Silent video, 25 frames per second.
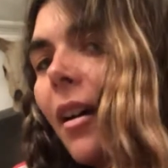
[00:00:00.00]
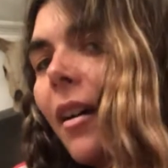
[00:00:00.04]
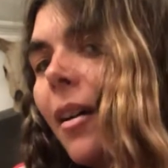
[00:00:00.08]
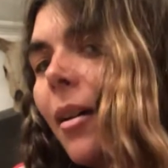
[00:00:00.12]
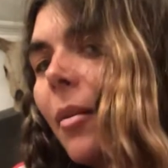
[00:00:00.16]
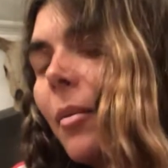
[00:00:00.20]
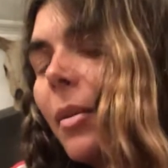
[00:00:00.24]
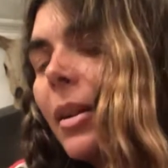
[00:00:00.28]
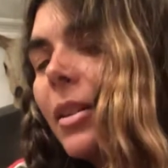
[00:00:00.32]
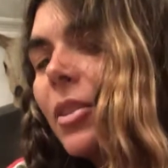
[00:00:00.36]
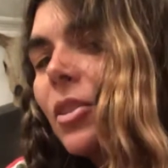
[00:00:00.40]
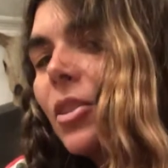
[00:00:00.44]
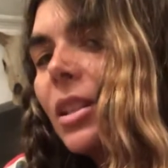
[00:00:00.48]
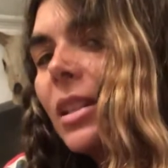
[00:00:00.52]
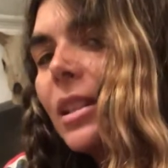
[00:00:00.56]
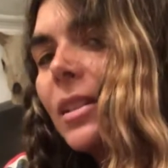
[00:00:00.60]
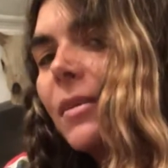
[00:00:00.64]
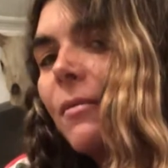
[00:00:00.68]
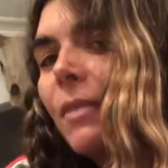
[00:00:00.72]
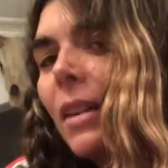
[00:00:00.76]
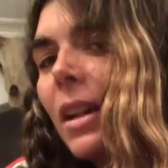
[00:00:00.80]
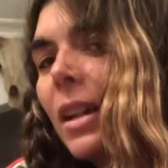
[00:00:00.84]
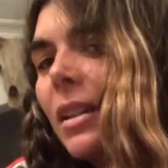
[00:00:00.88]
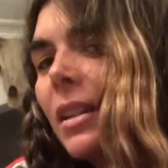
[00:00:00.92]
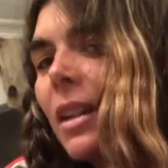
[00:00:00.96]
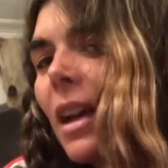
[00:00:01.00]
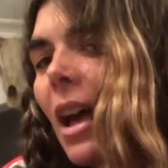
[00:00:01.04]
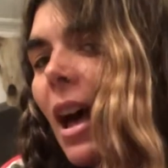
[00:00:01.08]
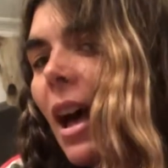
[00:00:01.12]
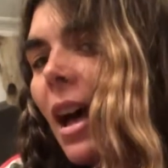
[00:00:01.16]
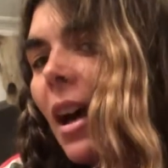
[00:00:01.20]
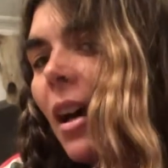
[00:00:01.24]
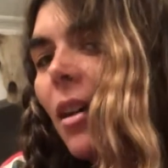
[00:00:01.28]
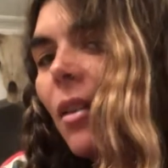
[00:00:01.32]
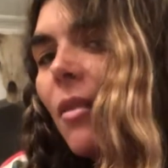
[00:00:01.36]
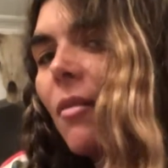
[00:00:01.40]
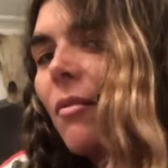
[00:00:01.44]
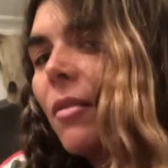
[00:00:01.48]
It's just fun to
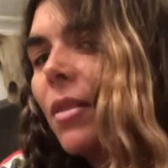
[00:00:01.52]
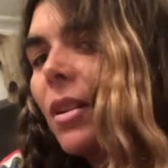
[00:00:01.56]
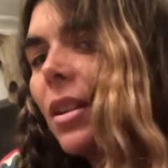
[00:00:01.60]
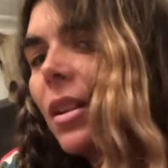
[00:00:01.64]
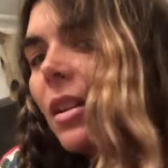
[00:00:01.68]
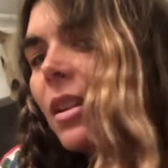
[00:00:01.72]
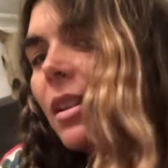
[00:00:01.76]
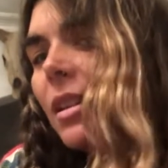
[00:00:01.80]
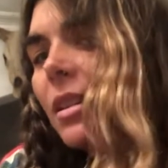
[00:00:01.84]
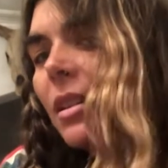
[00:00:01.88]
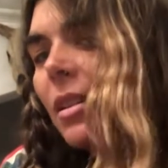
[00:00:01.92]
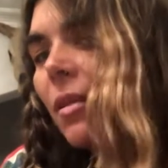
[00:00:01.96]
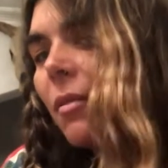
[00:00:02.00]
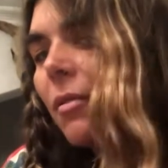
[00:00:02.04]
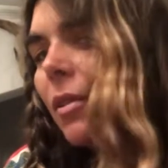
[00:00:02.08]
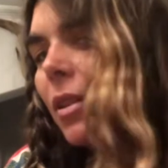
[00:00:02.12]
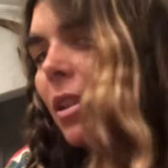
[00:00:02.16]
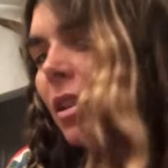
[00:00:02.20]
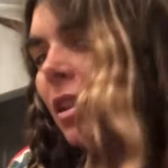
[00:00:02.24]
have different